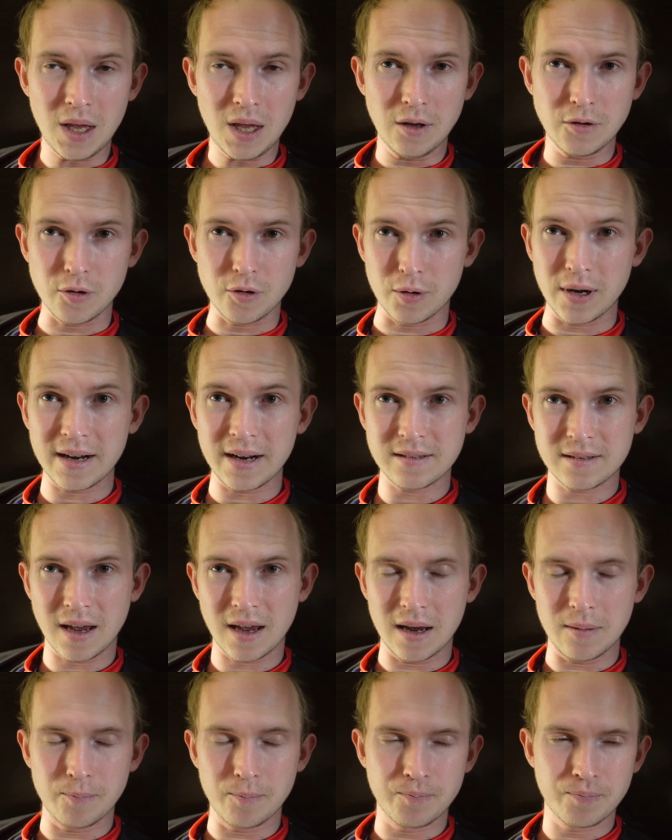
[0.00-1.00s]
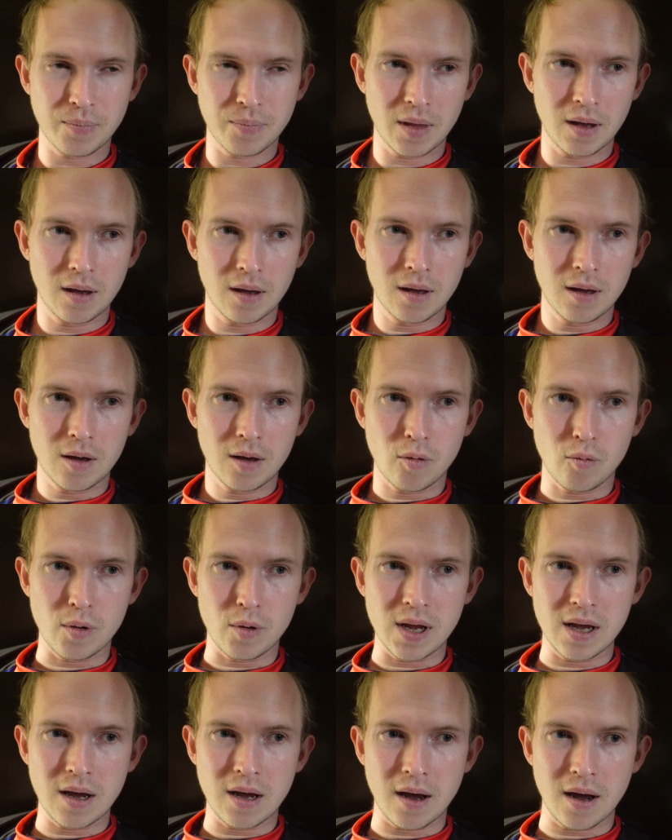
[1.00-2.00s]
So next game,
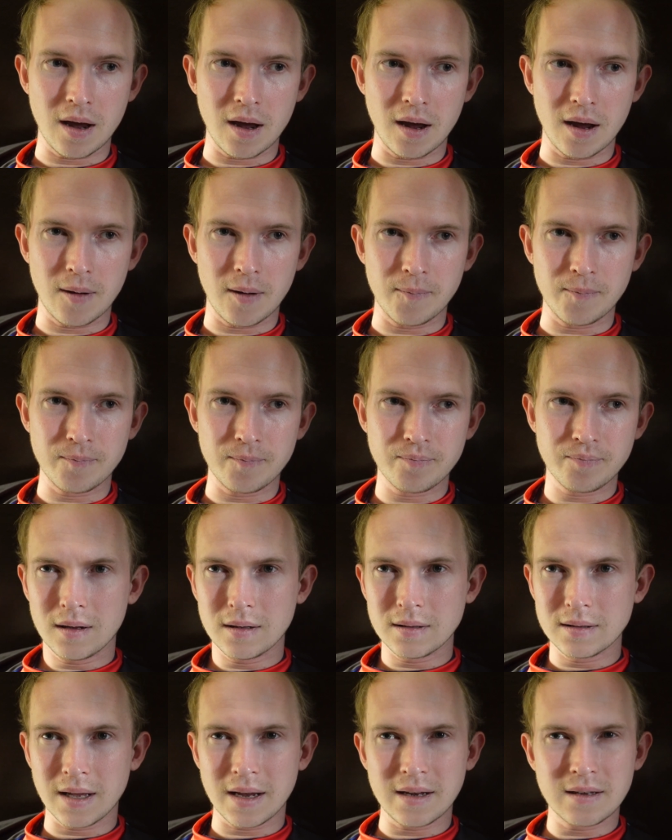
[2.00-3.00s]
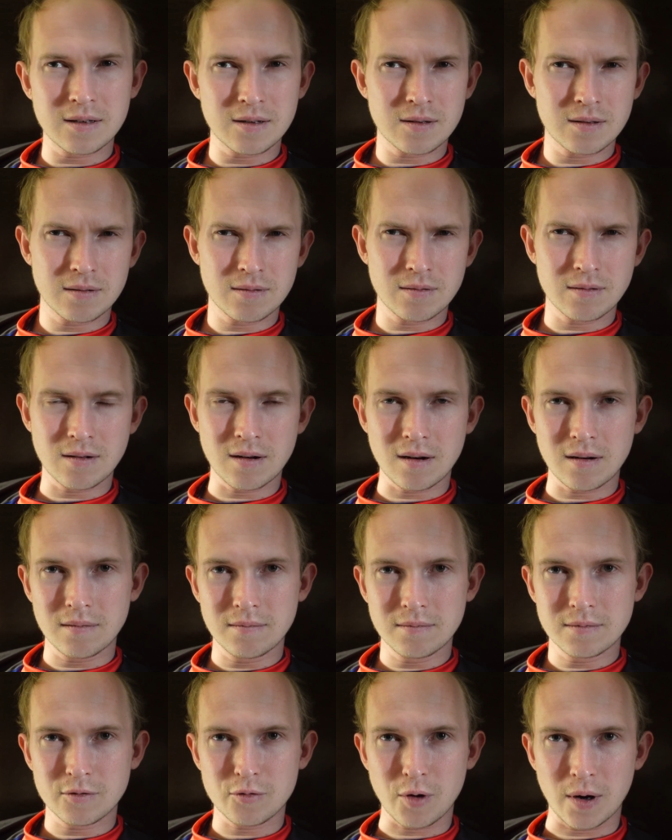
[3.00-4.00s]
we lanes
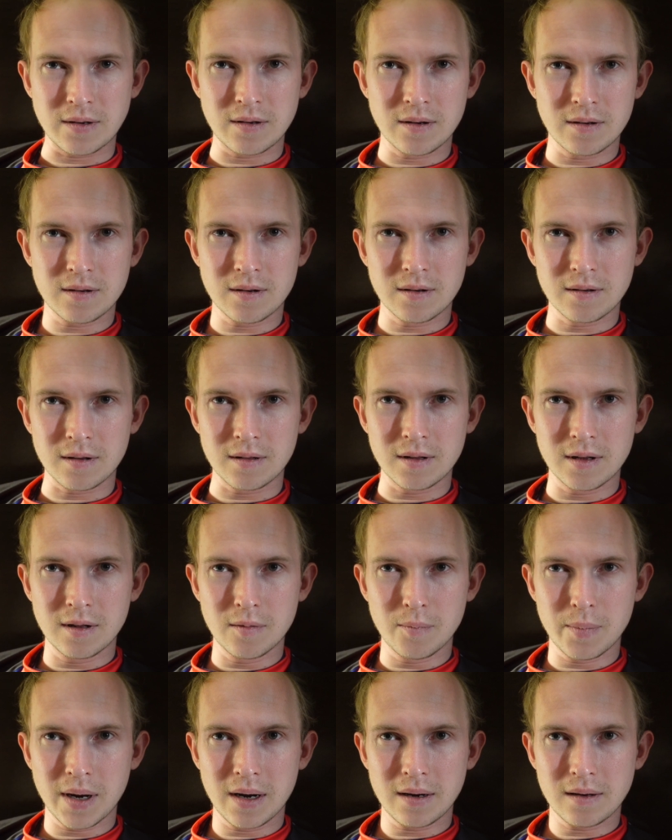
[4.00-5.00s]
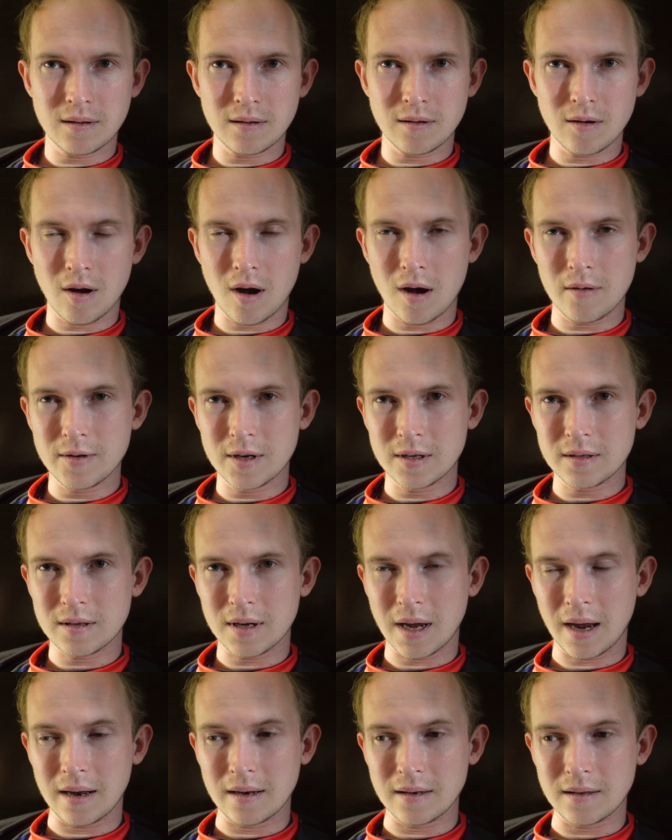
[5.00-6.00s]
transitioned a little bit,
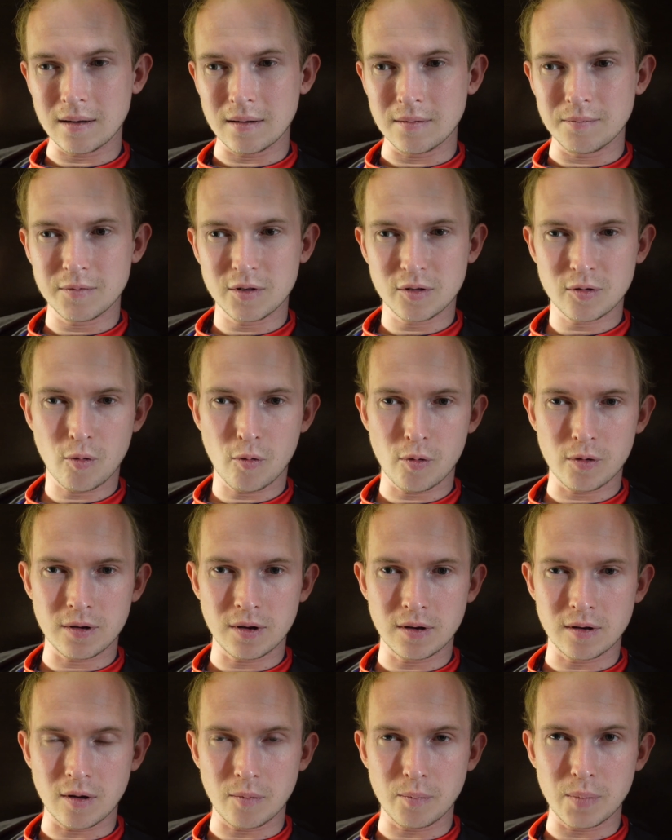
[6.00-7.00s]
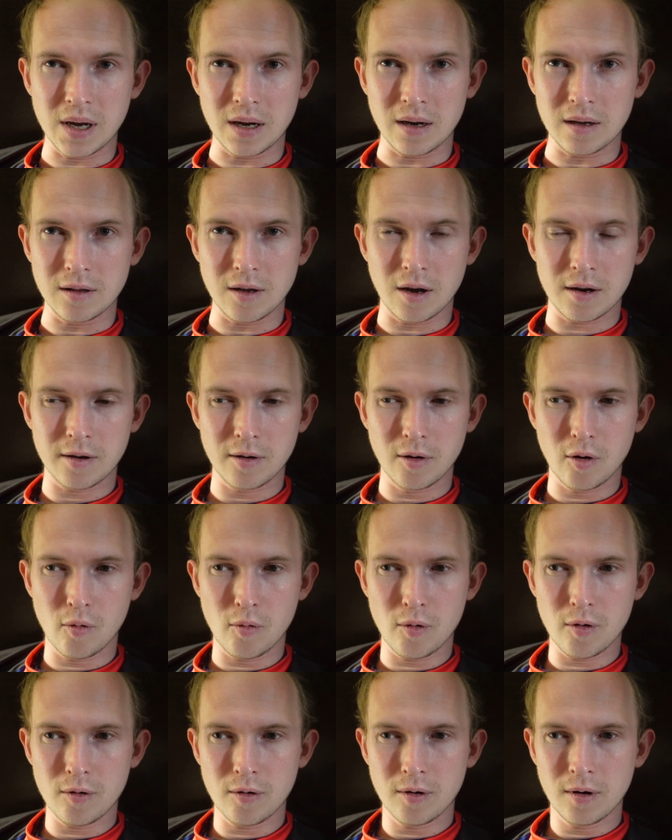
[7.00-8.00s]
obvious, and the scores ended up being a lot
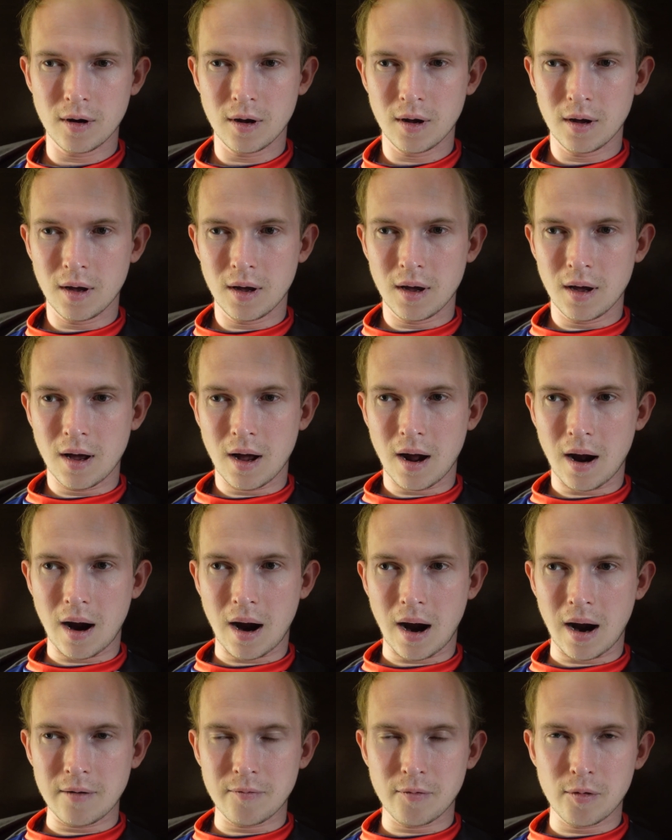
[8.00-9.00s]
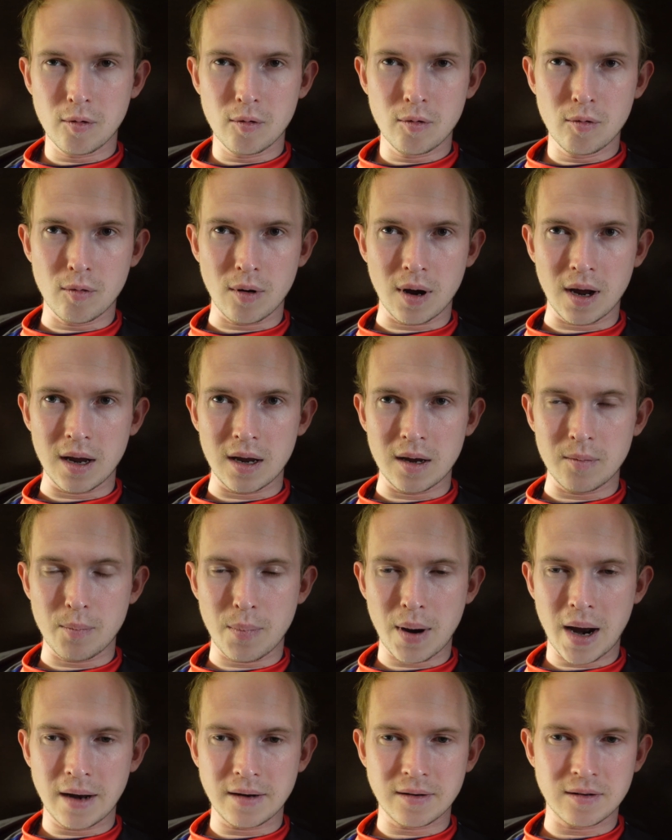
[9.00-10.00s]
lower. I threw a
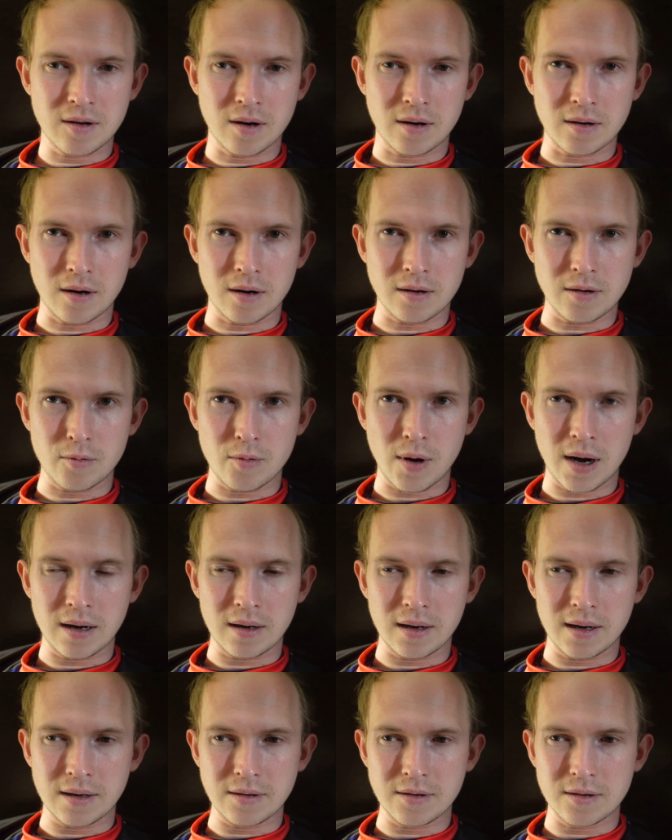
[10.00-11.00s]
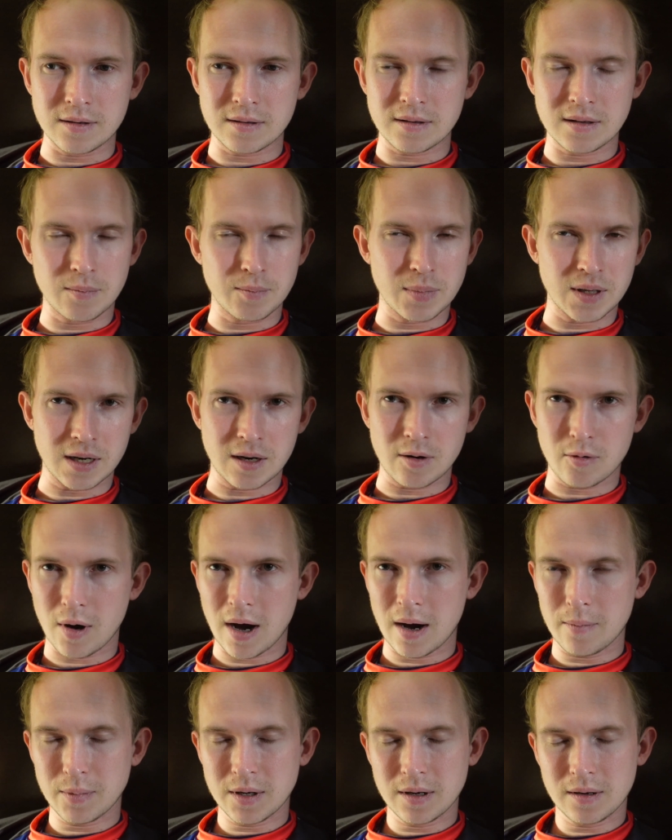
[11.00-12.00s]
bad shot on the right lane, just simply
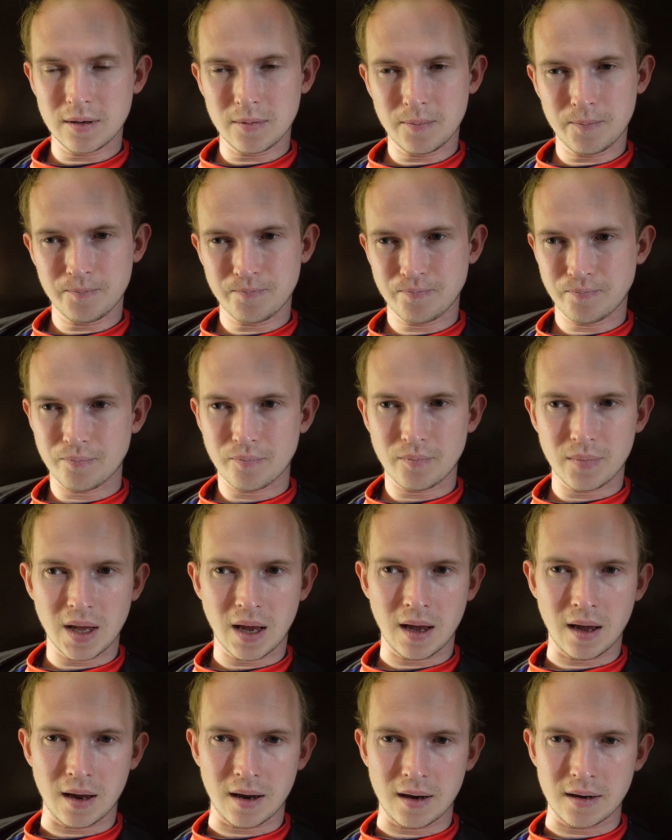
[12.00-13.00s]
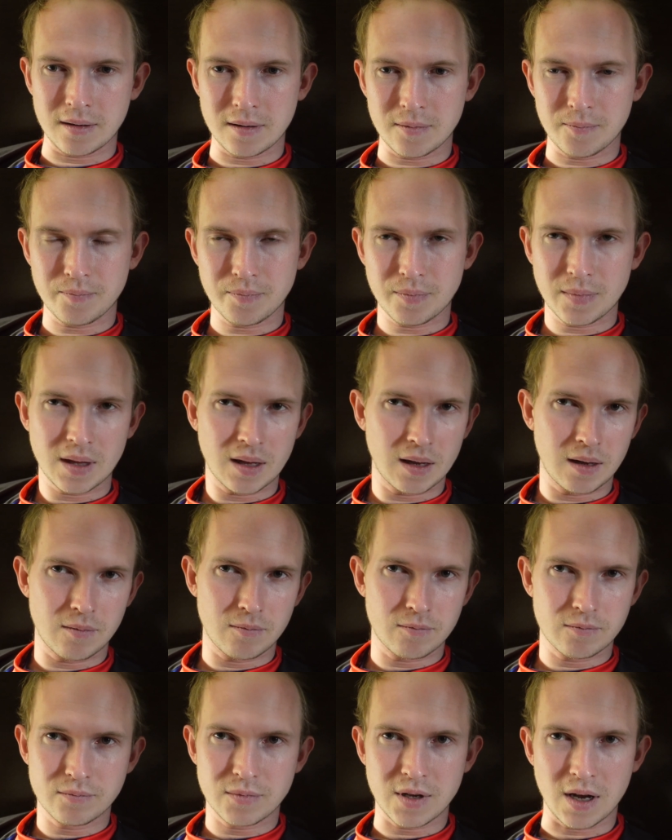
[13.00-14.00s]
grabbed it, and
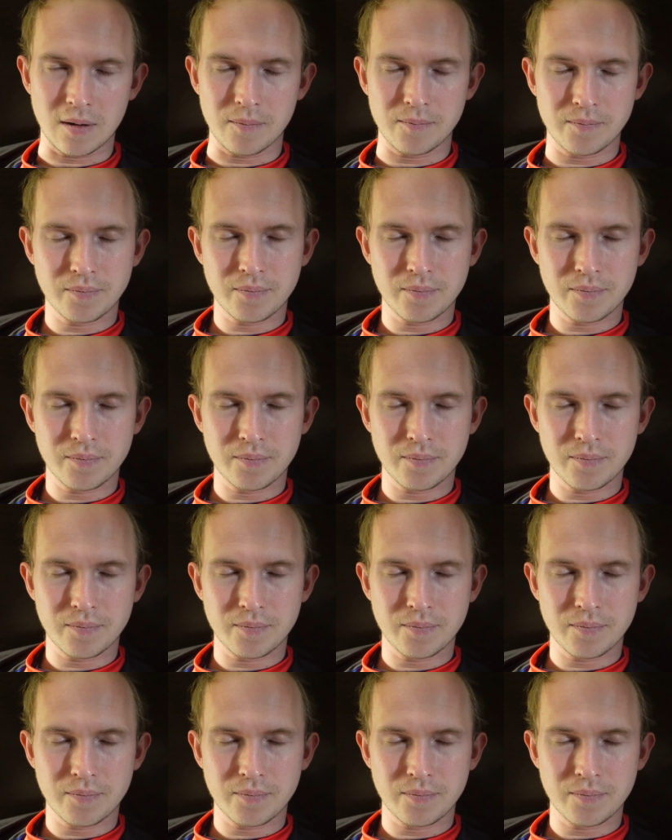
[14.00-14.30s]
yeah,